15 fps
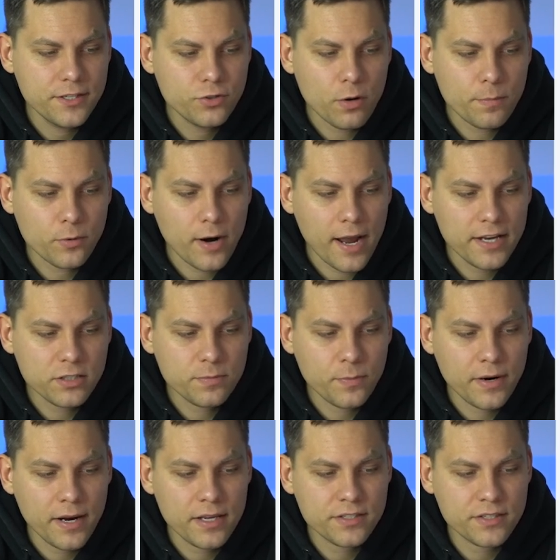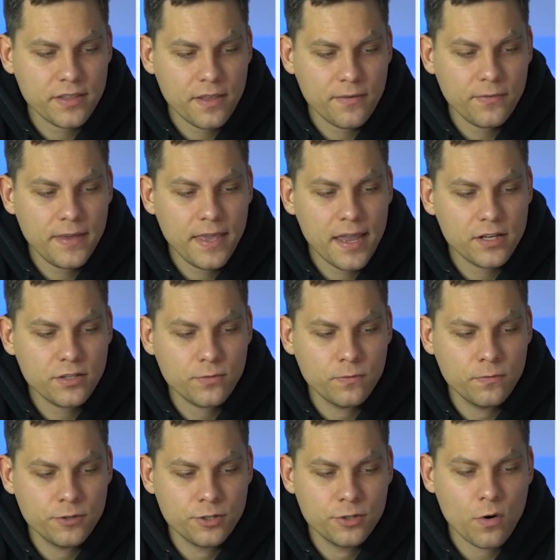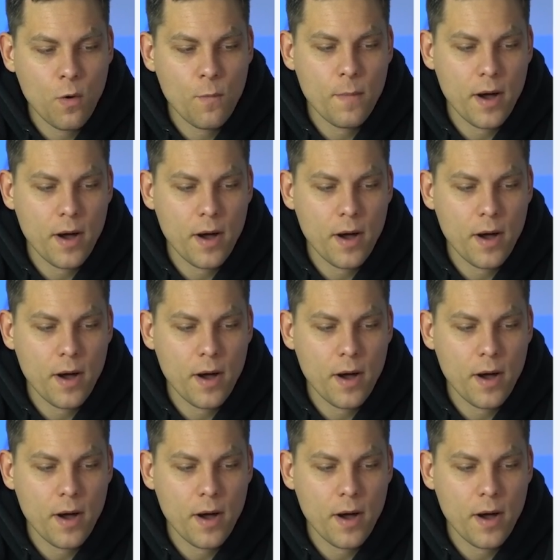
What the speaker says: the top right, press the Fiat Withdraw